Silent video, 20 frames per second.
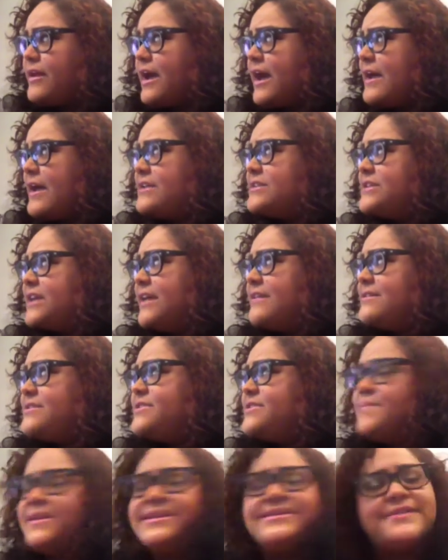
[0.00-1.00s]
I
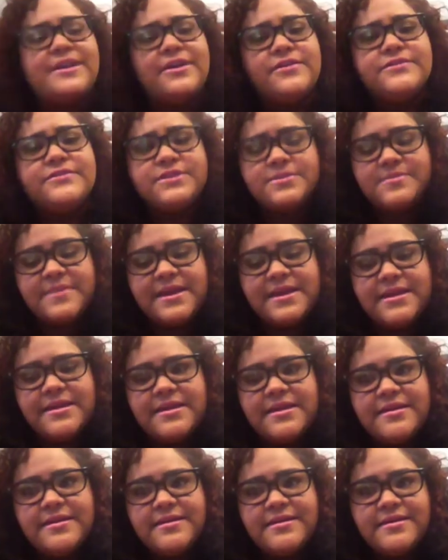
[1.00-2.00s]
challenged myself to
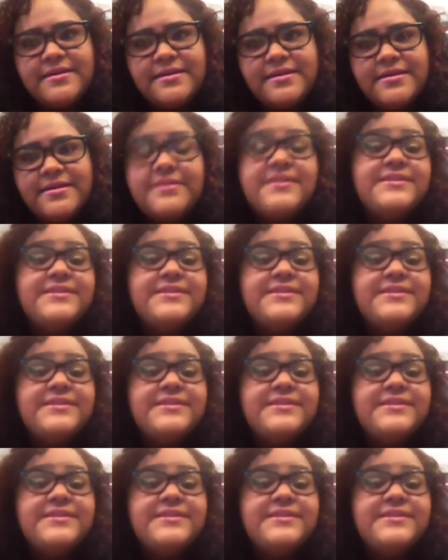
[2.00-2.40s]
make a